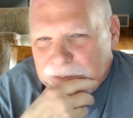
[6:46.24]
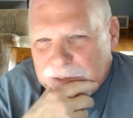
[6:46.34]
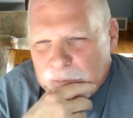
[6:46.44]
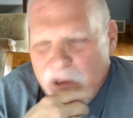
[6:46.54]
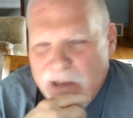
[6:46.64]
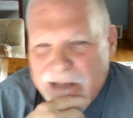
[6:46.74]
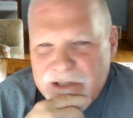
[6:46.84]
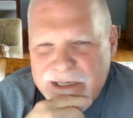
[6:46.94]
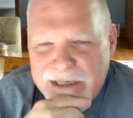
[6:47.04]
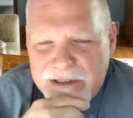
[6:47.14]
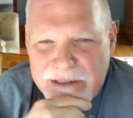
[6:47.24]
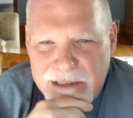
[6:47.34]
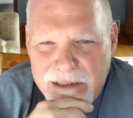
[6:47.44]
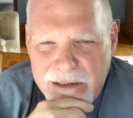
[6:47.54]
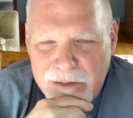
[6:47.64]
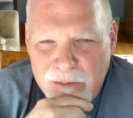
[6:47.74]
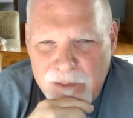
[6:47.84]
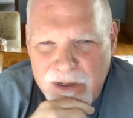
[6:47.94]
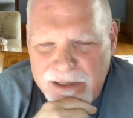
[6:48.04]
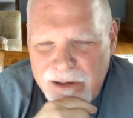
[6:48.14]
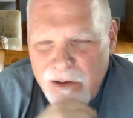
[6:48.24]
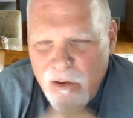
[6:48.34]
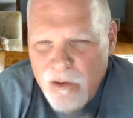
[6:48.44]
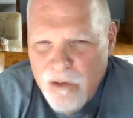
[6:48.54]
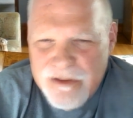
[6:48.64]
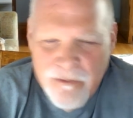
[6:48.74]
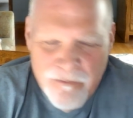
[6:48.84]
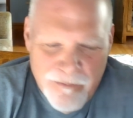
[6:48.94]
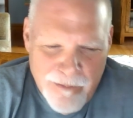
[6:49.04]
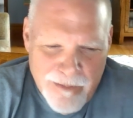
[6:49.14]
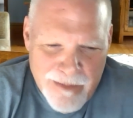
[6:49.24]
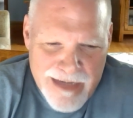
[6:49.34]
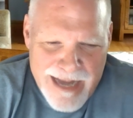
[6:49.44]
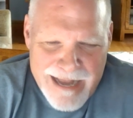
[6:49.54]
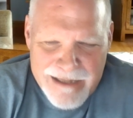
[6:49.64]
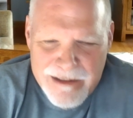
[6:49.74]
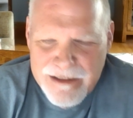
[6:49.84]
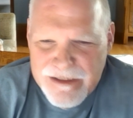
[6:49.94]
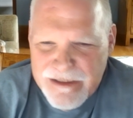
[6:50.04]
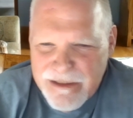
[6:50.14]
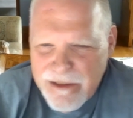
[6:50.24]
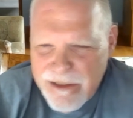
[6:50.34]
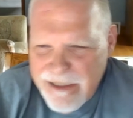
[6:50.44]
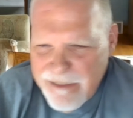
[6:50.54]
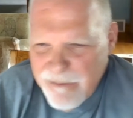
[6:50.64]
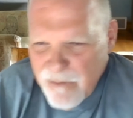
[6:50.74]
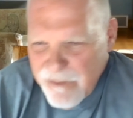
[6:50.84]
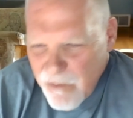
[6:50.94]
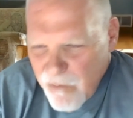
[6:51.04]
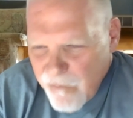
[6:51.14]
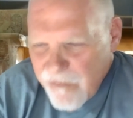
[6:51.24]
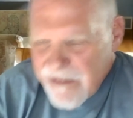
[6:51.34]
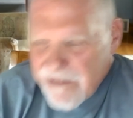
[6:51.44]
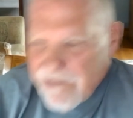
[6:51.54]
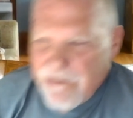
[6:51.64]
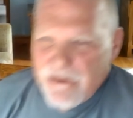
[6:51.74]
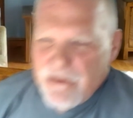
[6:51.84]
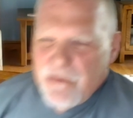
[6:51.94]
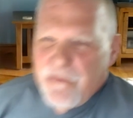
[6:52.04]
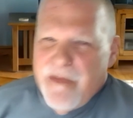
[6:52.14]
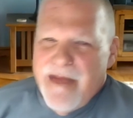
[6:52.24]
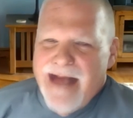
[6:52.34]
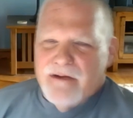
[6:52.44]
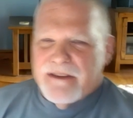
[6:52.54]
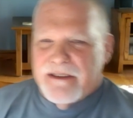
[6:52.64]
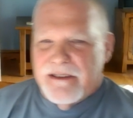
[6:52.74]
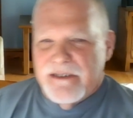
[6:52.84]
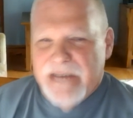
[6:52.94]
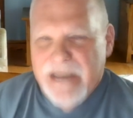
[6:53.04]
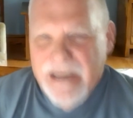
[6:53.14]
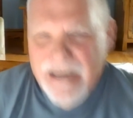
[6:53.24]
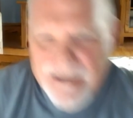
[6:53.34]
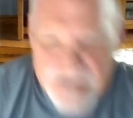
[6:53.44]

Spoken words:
projects. But also from the 90s and moving into the 2000s as a